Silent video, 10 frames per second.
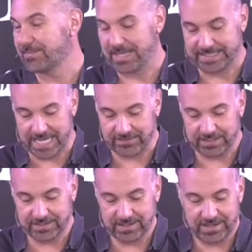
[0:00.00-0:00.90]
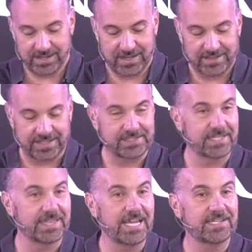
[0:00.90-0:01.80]
about David. They
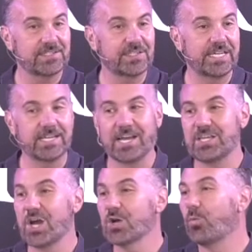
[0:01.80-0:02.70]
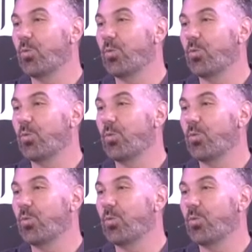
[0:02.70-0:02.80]
said, let us get a young